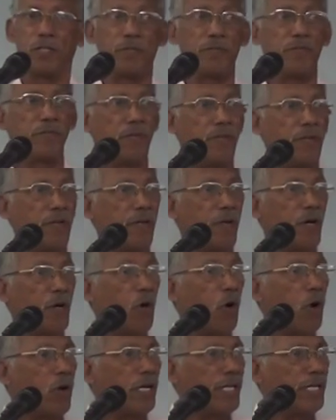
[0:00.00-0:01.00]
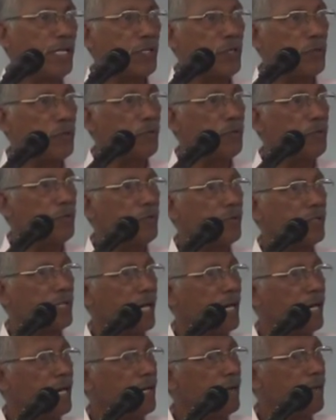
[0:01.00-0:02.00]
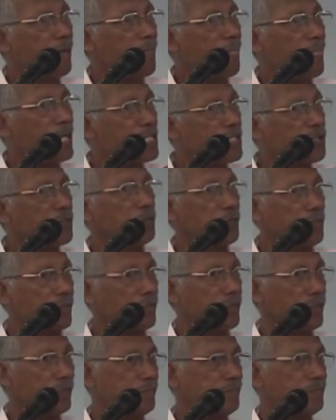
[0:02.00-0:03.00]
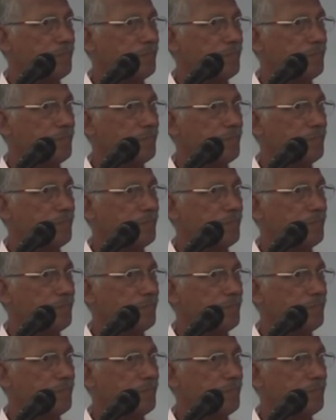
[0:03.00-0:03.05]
of holding to the truth.